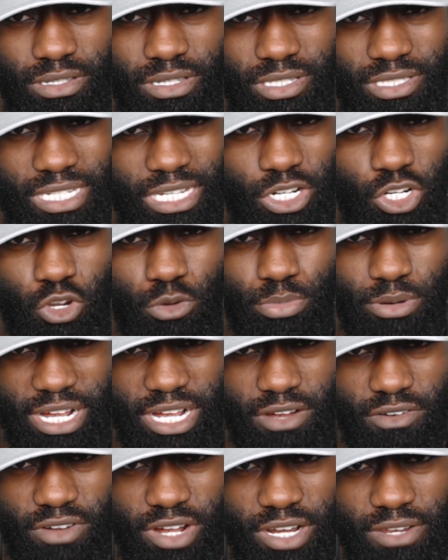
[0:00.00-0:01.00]
It's like a
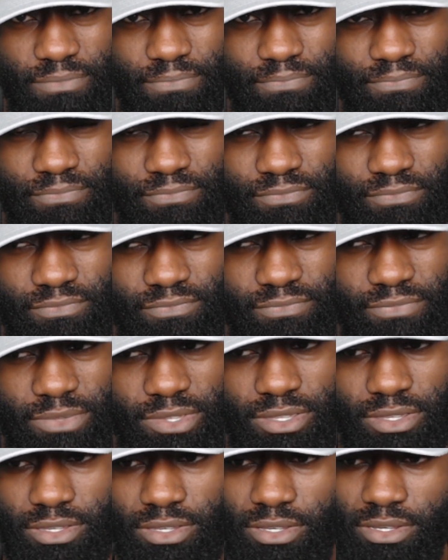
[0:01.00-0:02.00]
no-brainer, right?
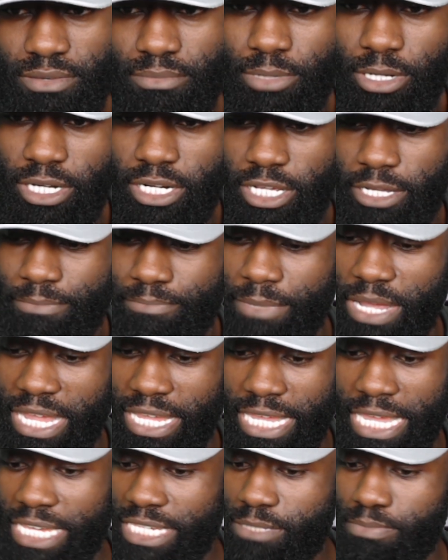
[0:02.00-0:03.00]
But
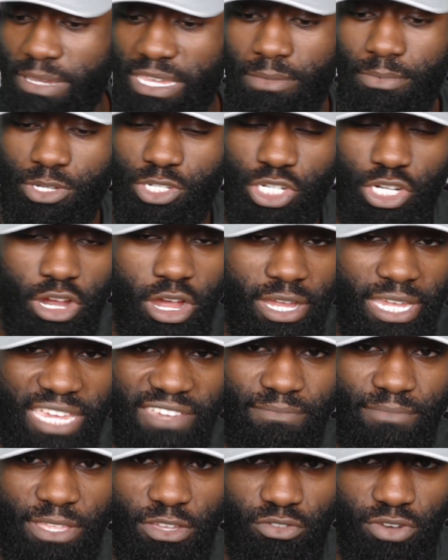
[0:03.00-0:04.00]
I guess maybe she can't
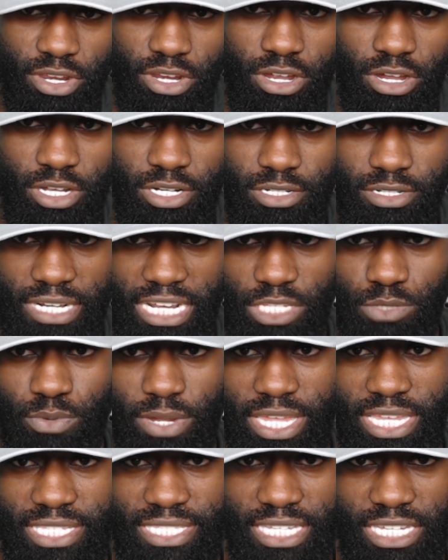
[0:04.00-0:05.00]
give him that green card, and that's
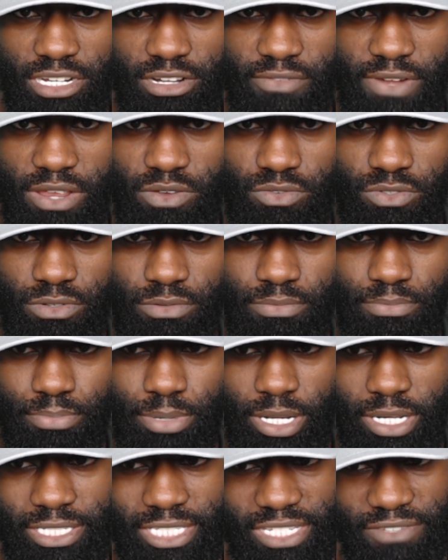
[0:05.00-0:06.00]
why he's sticking around.
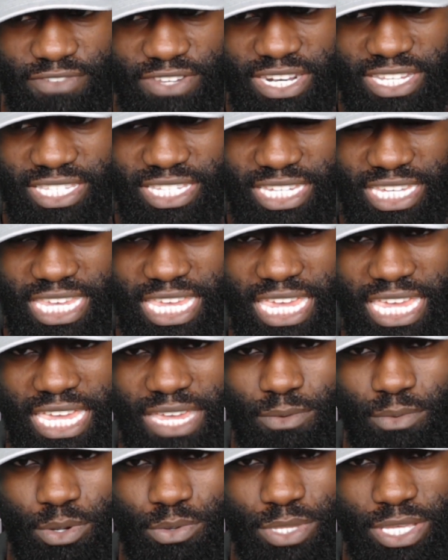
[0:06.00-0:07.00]
But if he doesn't
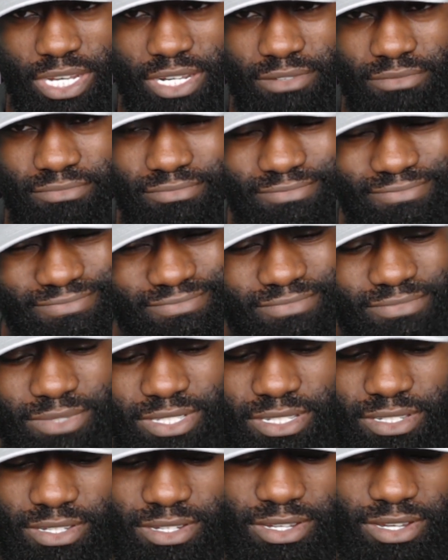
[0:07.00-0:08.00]
care, well then,
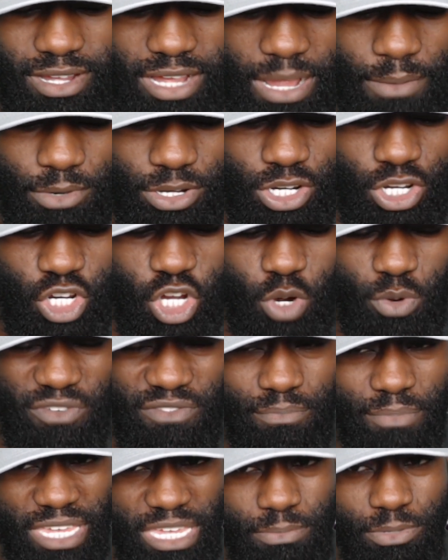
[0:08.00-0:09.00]
I'm going to go
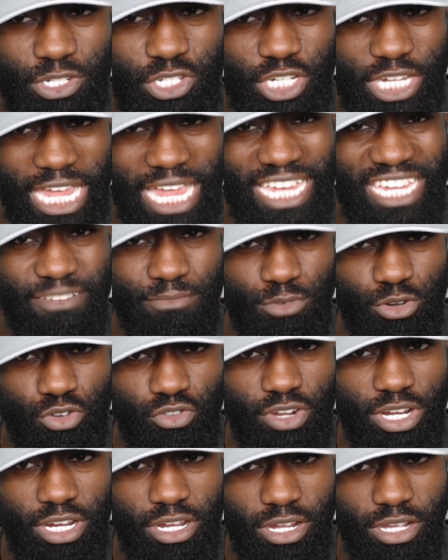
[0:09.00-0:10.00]
with maybe she can give him a green